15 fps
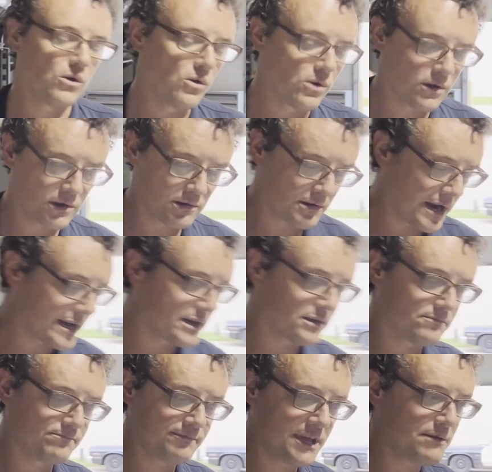or I
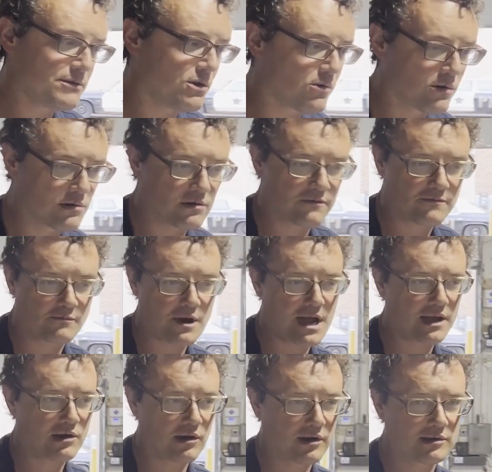could maybe order it from
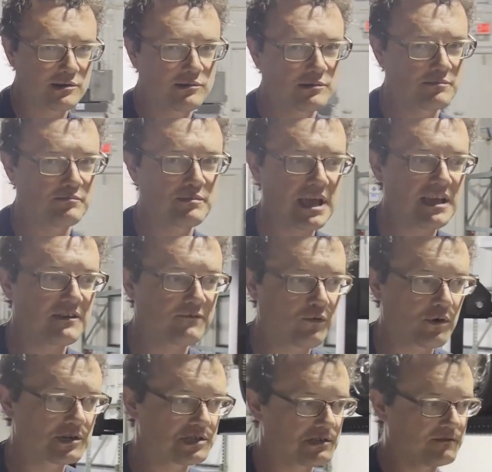Rock Auto and pay a
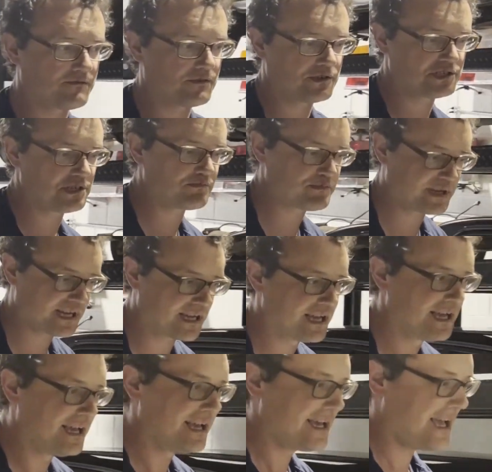fortune for shipping
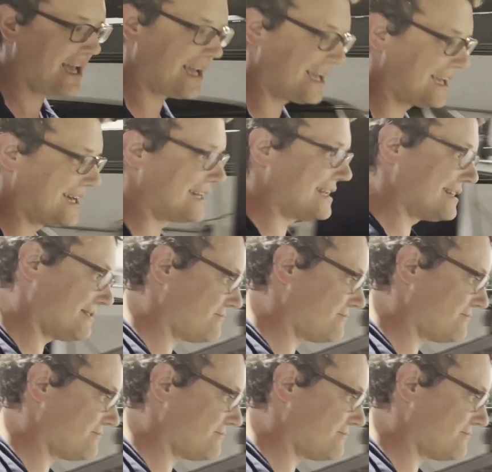and get it